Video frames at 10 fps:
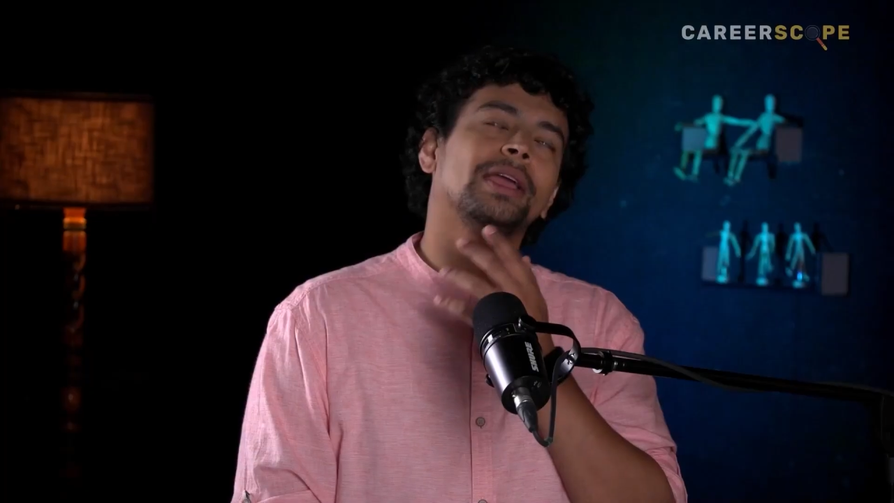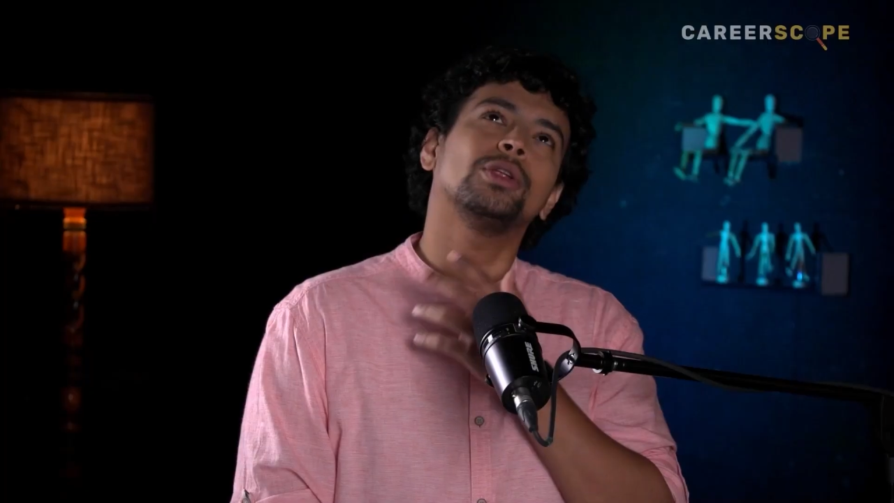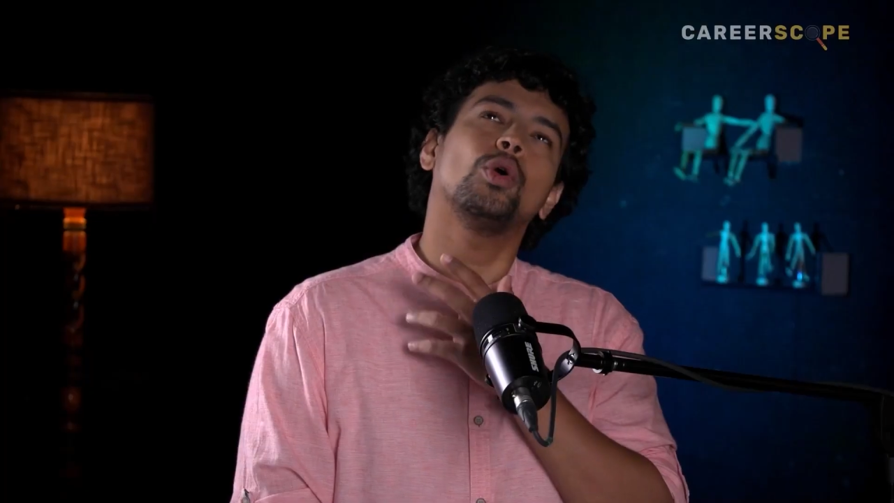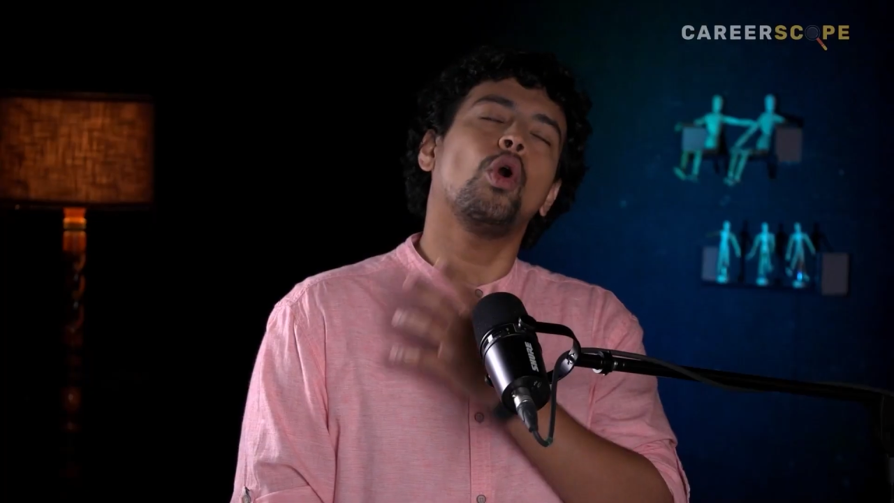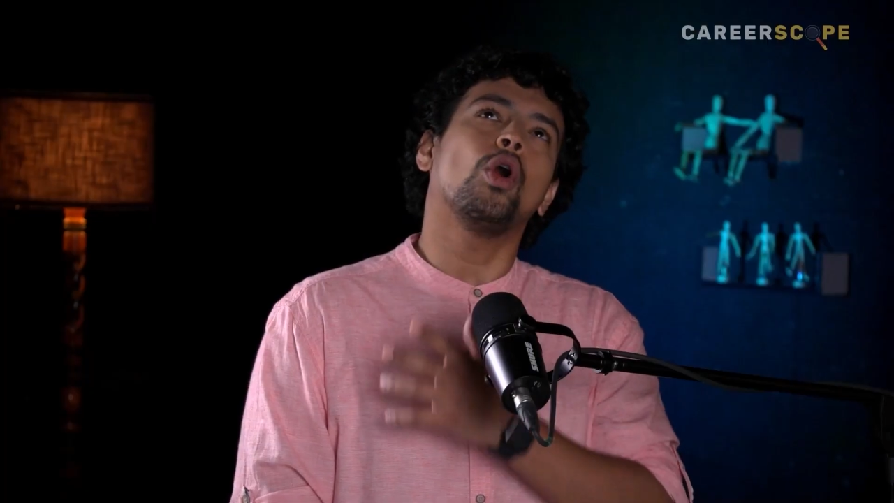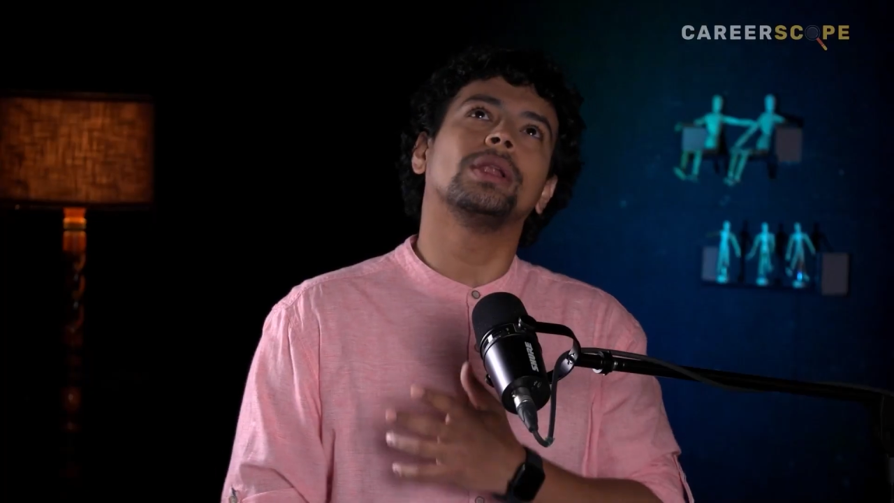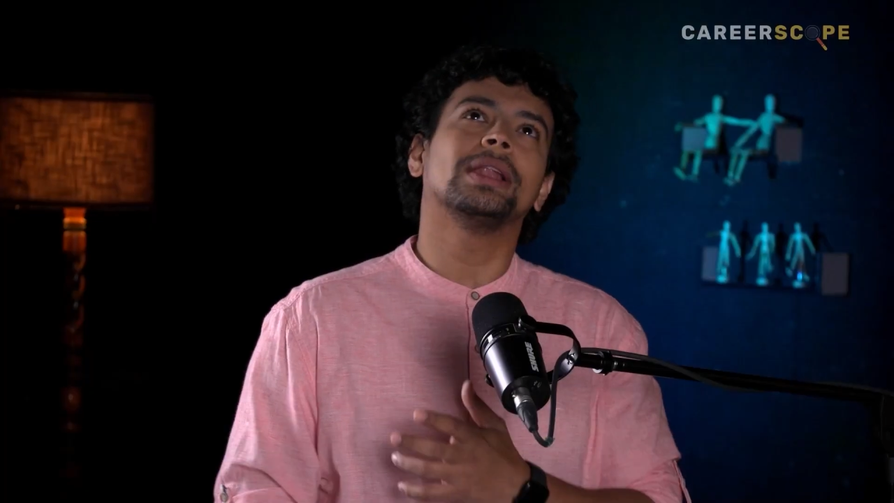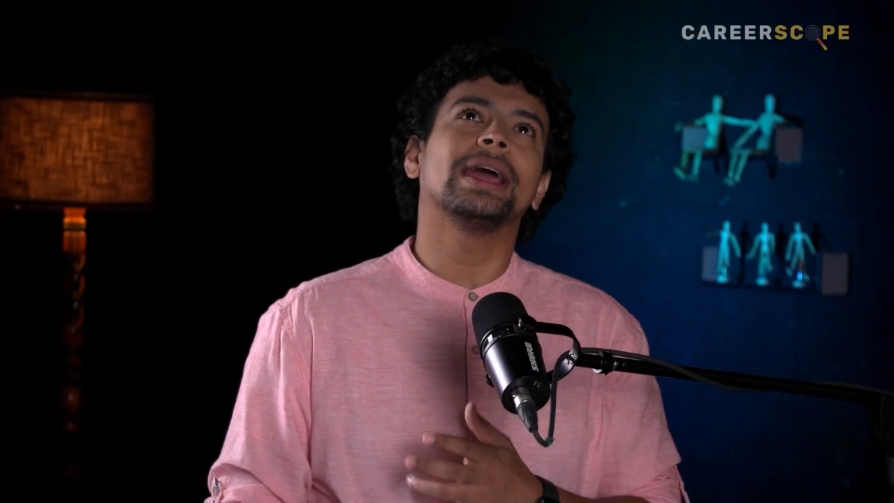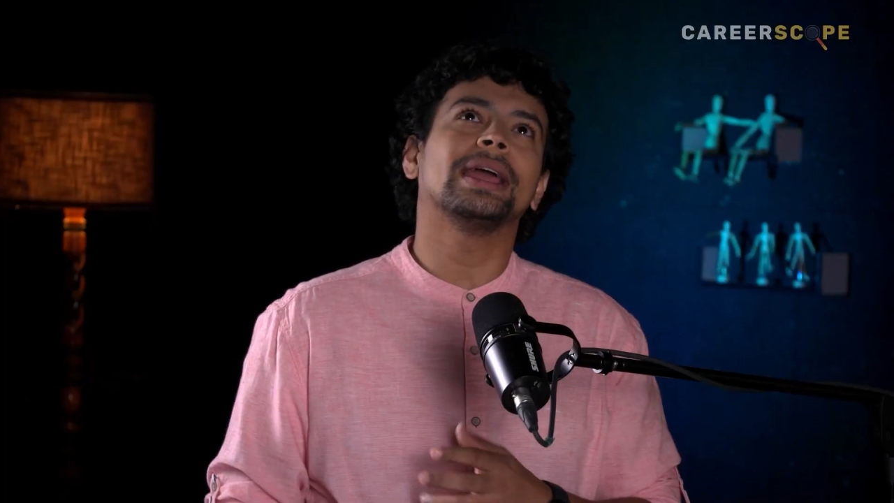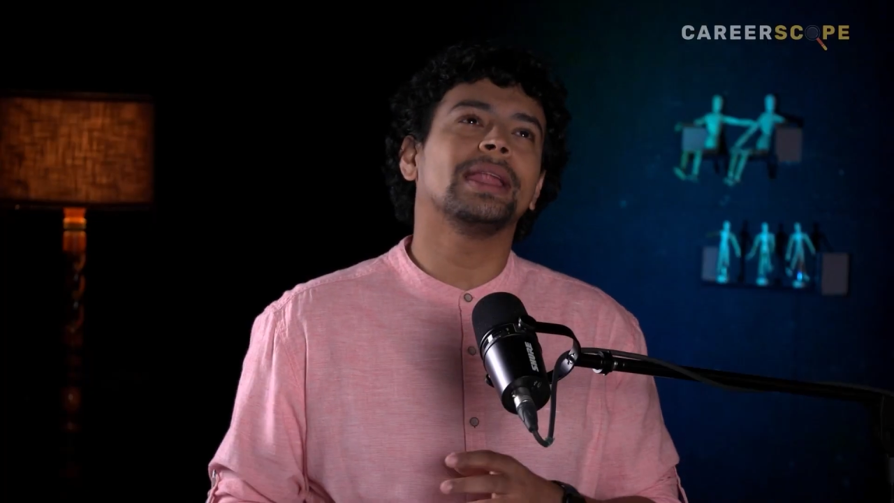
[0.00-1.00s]
I can go
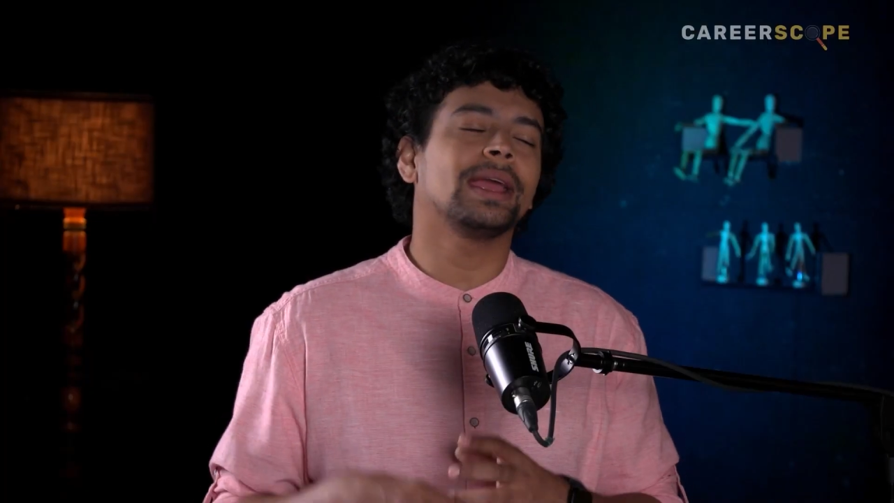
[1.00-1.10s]
online,